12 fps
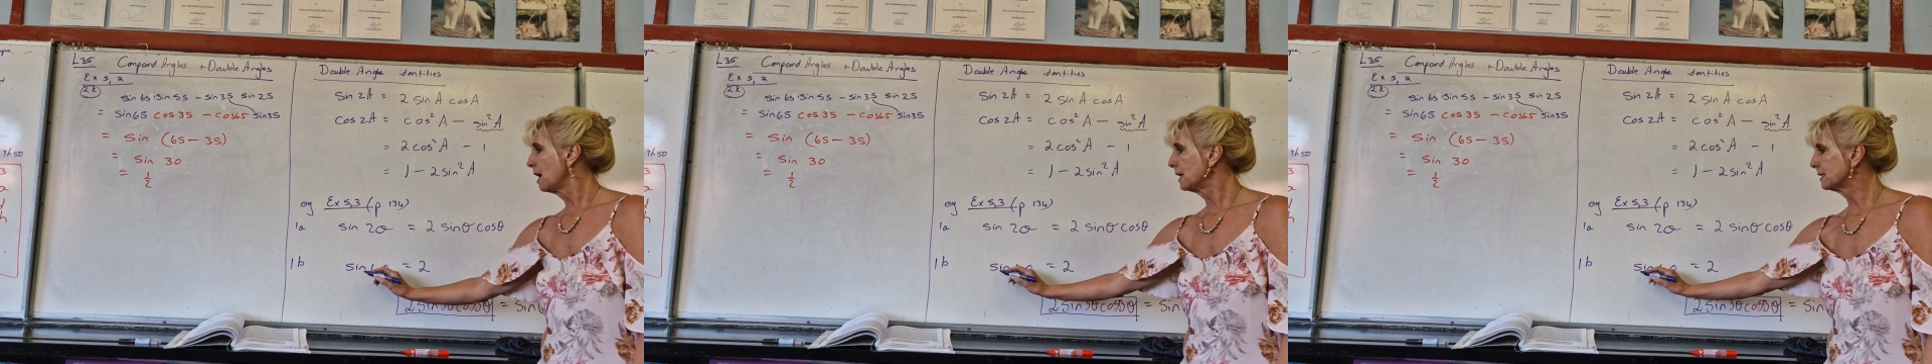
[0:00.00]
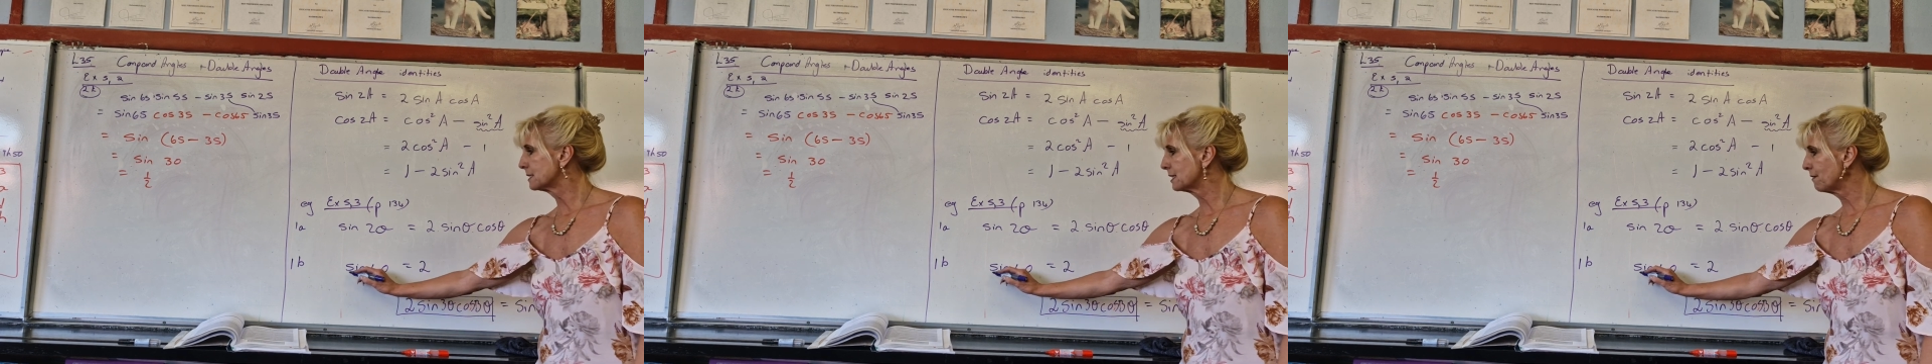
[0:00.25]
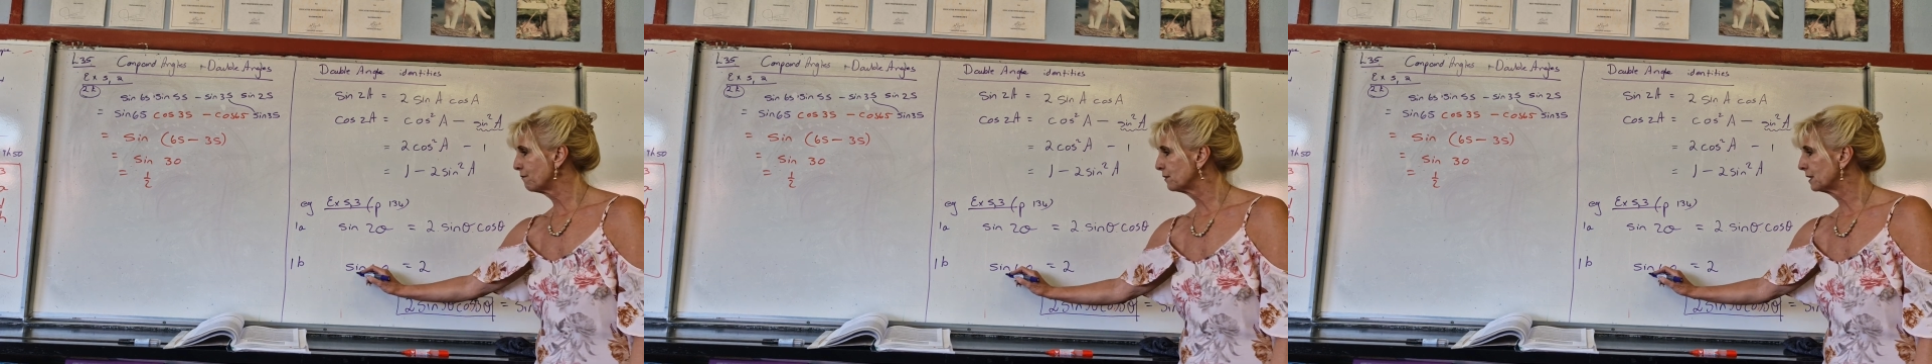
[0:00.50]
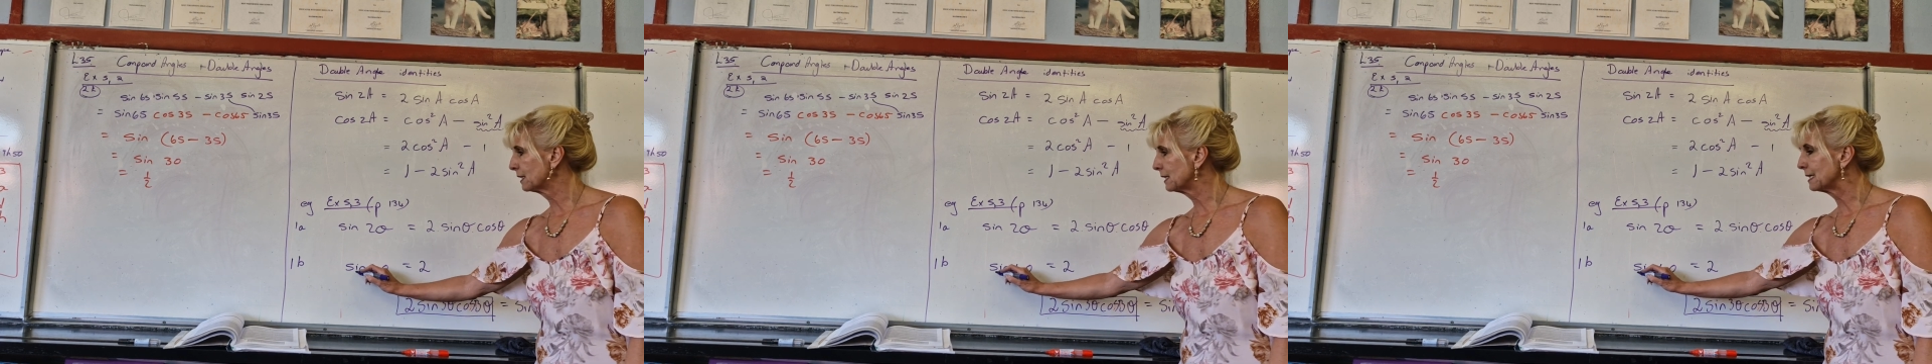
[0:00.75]
It's
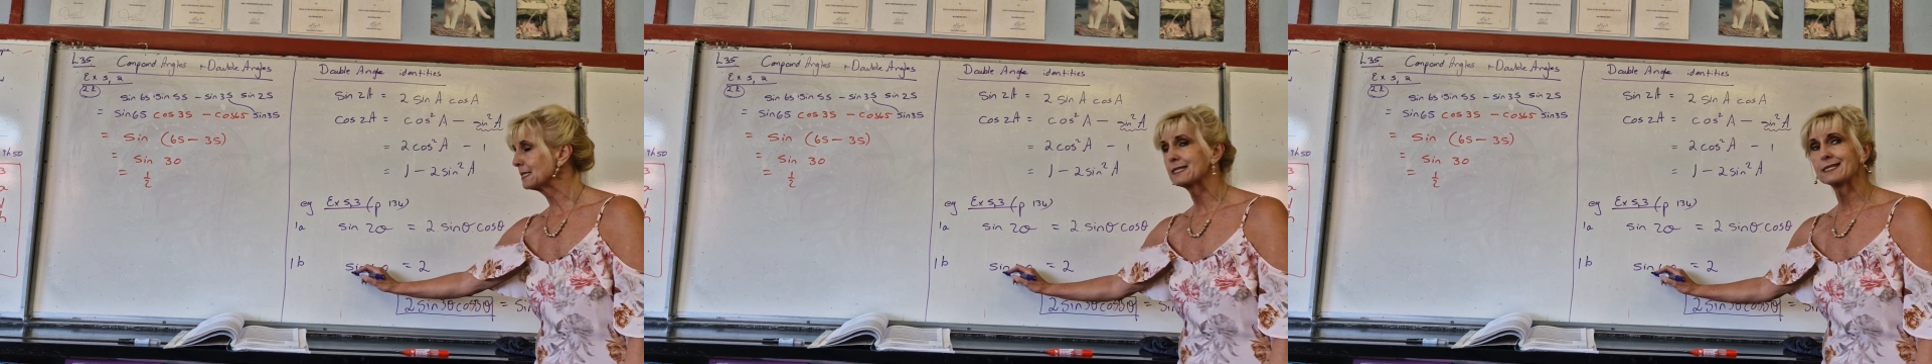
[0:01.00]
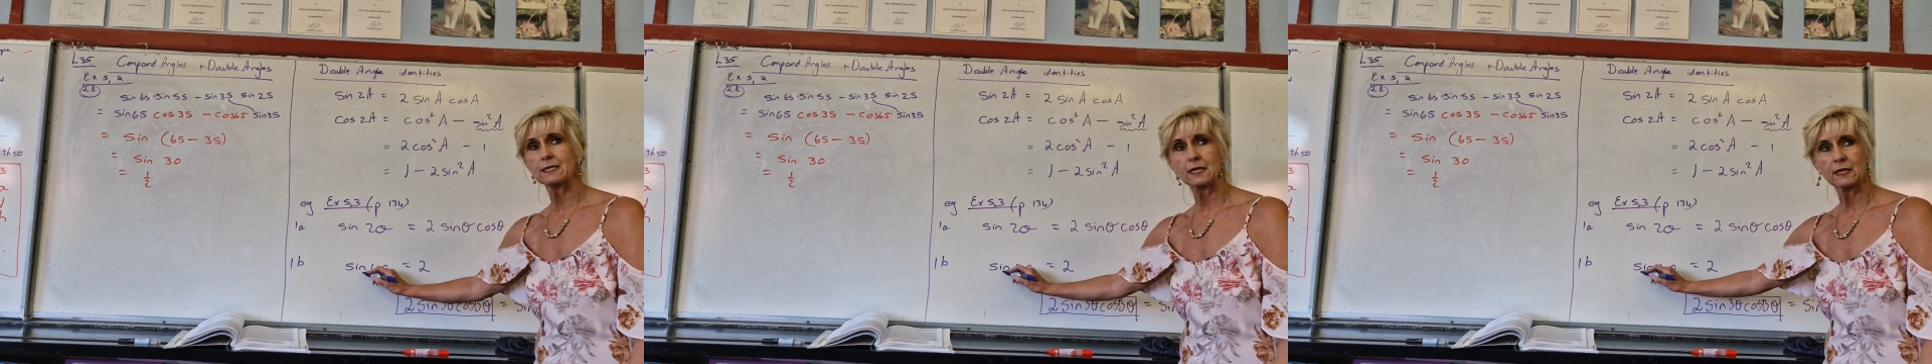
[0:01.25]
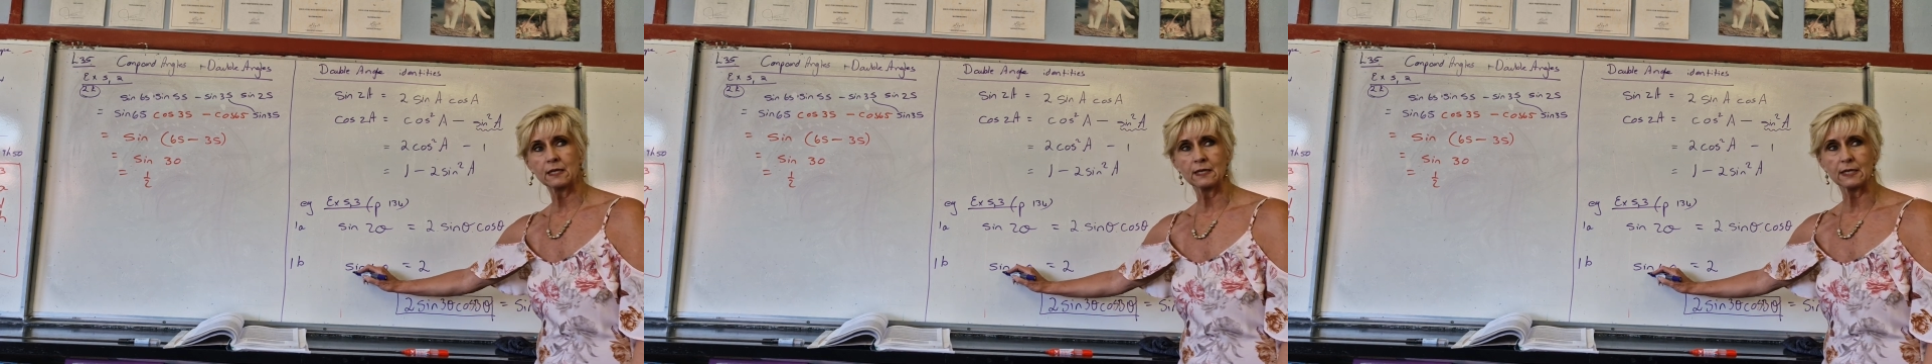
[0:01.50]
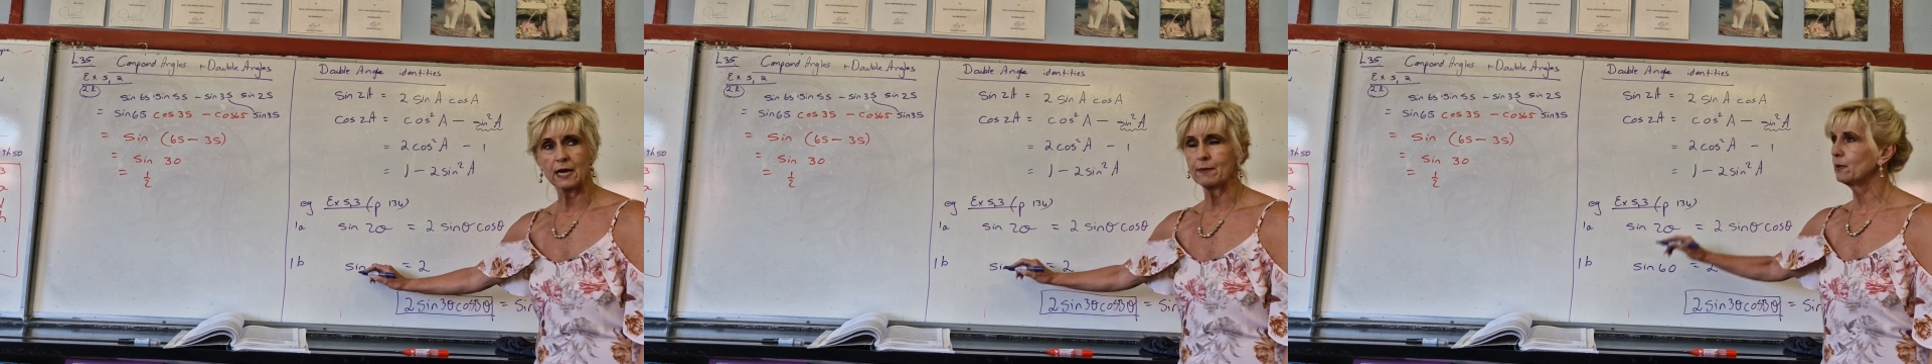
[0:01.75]
definitely a
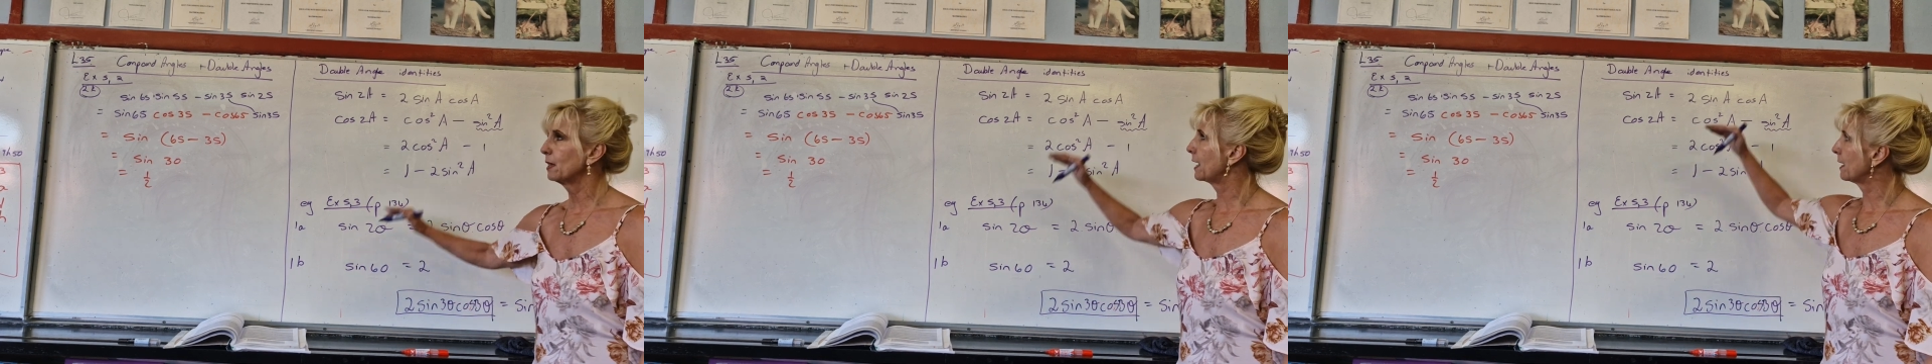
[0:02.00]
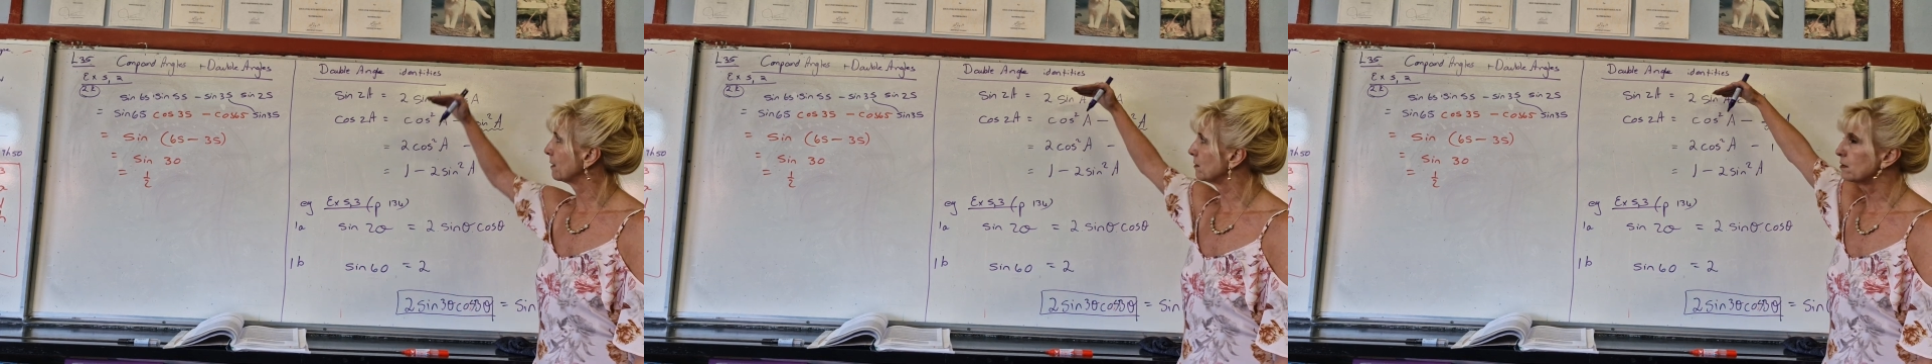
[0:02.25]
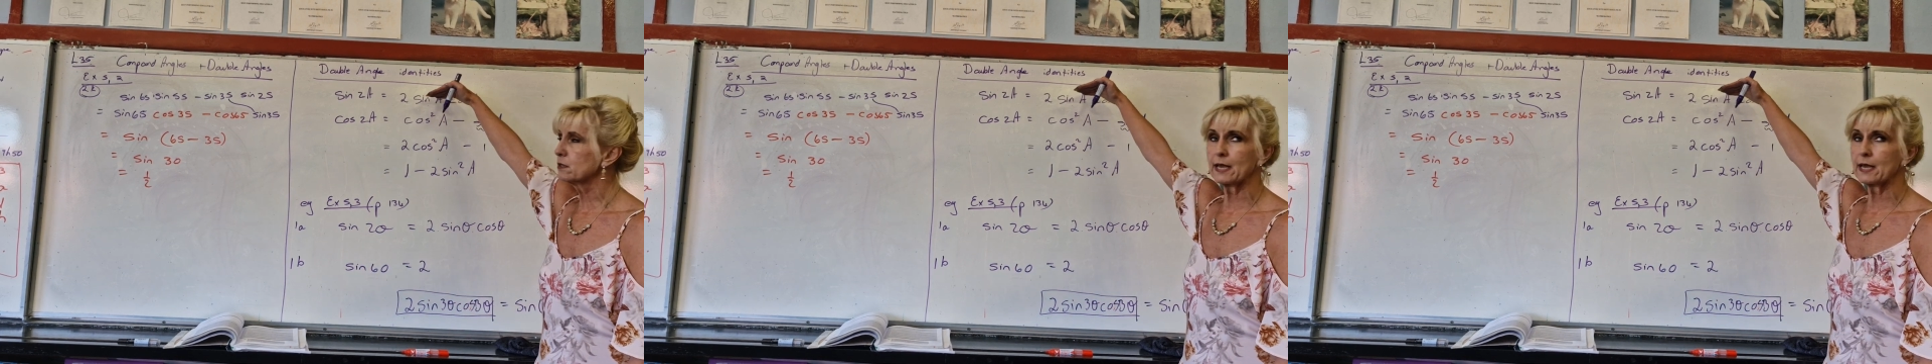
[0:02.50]
sin double angle,